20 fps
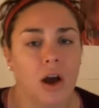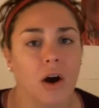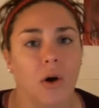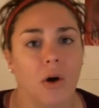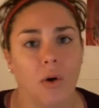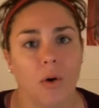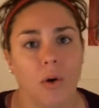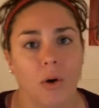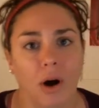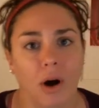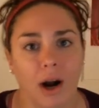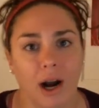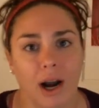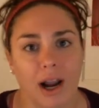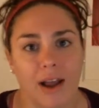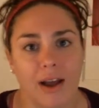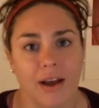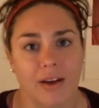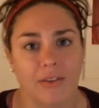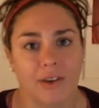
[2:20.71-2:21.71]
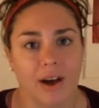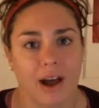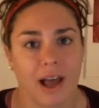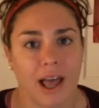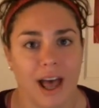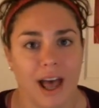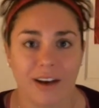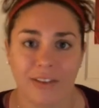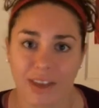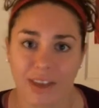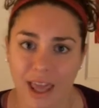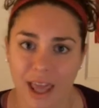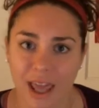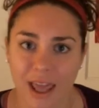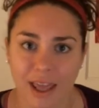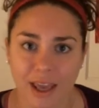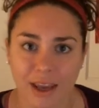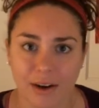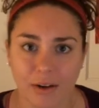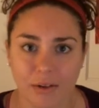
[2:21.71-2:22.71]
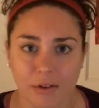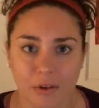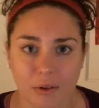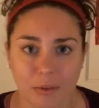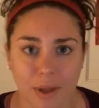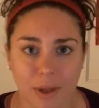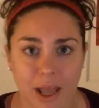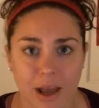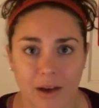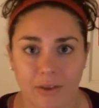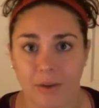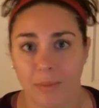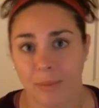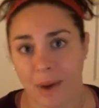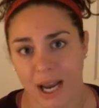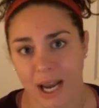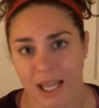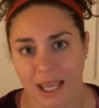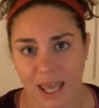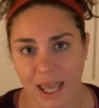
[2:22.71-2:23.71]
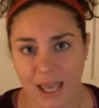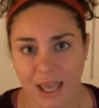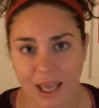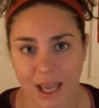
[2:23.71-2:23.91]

Or if I have cake, I don't normally have a bite of cake.